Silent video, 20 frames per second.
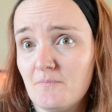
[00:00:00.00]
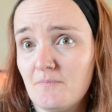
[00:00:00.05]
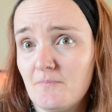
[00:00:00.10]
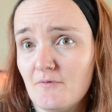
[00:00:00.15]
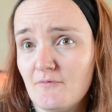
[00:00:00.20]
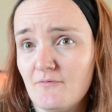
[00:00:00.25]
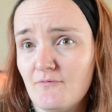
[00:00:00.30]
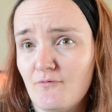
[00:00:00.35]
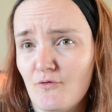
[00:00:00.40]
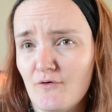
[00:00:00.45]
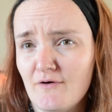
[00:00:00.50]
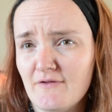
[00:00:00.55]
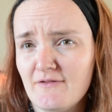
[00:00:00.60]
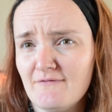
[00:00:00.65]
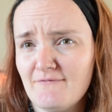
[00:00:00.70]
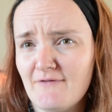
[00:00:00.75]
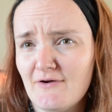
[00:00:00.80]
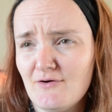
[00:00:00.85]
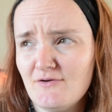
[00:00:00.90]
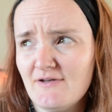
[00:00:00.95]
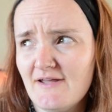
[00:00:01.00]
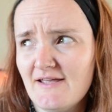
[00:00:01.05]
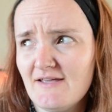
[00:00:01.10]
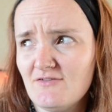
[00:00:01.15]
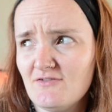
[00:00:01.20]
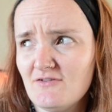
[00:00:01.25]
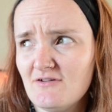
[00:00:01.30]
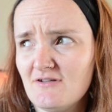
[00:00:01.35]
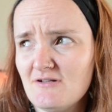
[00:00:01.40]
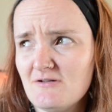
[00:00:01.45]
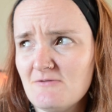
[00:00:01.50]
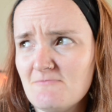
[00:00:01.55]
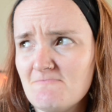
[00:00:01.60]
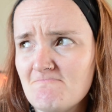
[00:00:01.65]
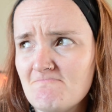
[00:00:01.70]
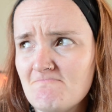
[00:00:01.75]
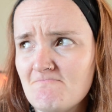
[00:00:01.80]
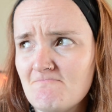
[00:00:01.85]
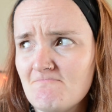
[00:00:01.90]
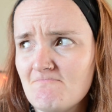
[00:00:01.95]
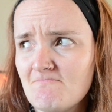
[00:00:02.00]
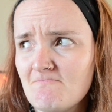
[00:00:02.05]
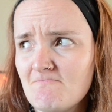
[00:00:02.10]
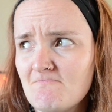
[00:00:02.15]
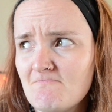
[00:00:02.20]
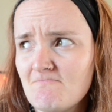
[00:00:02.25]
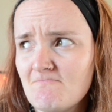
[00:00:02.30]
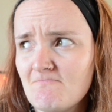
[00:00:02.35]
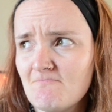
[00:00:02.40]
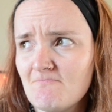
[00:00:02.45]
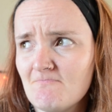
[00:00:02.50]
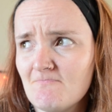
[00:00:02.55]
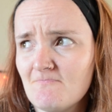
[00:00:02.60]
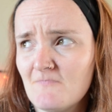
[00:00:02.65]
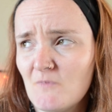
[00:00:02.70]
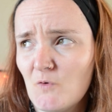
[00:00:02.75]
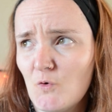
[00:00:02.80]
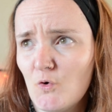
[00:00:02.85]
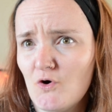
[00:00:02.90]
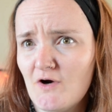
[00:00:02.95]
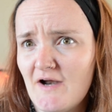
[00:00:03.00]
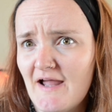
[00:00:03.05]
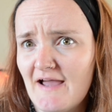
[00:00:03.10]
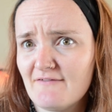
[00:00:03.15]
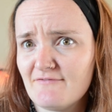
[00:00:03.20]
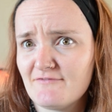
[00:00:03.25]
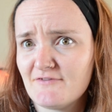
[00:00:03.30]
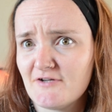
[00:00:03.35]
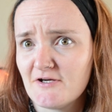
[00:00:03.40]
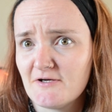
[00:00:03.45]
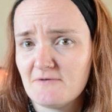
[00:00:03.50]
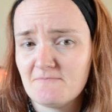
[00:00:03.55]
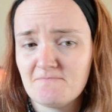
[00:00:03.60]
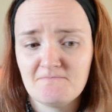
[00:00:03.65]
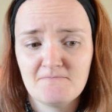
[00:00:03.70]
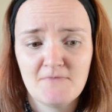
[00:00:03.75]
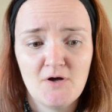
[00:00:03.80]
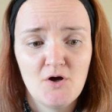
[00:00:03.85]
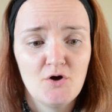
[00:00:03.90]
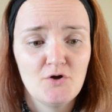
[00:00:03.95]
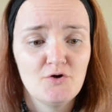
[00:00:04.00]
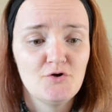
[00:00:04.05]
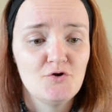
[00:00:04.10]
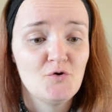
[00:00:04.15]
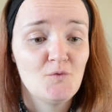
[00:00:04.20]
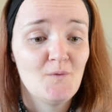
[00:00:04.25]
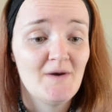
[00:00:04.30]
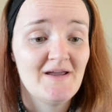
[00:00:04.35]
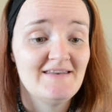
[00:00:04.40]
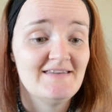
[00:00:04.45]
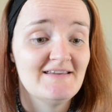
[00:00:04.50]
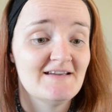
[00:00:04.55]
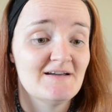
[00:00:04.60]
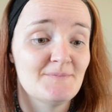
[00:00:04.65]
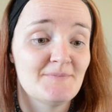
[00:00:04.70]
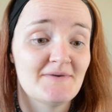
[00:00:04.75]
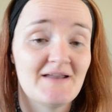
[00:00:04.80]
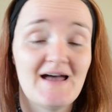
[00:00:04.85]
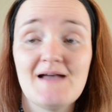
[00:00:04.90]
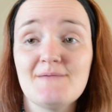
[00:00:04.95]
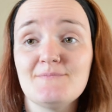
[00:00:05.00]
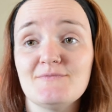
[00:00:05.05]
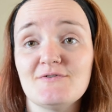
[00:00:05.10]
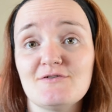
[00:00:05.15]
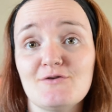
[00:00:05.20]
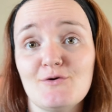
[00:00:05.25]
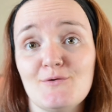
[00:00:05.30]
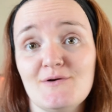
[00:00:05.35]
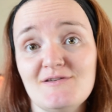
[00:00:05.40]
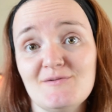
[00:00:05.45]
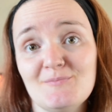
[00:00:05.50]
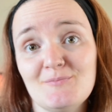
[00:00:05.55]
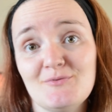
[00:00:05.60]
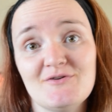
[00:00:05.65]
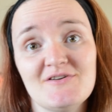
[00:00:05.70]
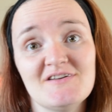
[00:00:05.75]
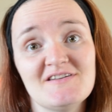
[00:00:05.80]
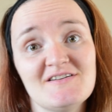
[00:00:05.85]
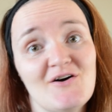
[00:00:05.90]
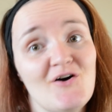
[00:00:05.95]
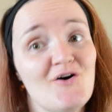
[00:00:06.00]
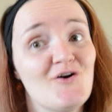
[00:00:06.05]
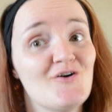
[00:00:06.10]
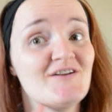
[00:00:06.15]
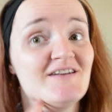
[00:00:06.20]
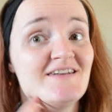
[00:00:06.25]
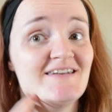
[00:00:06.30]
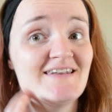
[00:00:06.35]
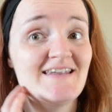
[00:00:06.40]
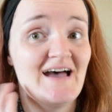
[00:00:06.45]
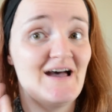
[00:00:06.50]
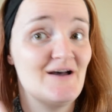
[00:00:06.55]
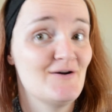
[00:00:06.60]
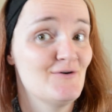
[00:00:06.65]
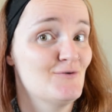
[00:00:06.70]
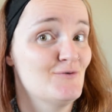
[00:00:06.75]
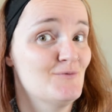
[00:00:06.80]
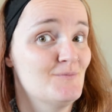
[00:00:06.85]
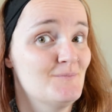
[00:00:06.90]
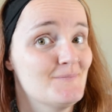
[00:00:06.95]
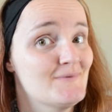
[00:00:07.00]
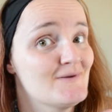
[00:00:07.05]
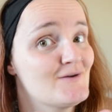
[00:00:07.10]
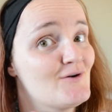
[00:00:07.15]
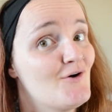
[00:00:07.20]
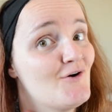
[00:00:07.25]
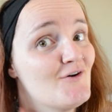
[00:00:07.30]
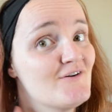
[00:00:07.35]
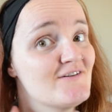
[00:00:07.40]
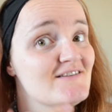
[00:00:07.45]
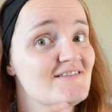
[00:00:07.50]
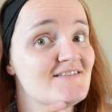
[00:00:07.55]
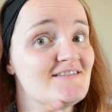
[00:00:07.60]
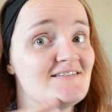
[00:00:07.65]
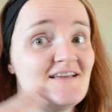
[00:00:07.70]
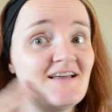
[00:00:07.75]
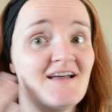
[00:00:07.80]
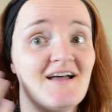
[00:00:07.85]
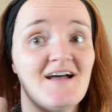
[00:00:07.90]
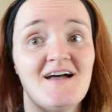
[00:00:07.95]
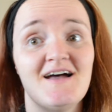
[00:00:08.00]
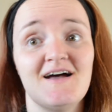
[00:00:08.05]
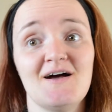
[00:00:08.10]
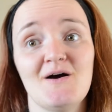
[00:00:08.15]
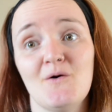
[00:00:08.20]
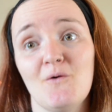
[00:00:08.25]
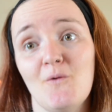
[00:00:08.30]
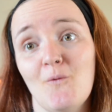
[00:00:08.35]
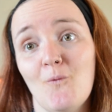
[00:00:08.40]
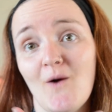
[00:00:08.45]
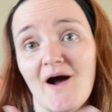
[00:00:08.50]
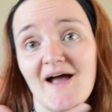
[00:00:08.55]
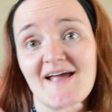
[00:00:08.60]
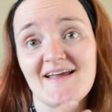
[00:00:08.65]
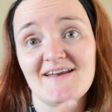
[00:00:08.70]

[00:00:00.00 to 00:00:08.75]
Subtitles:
before the foundation or after. No idea, but I'm just going to put it on now because why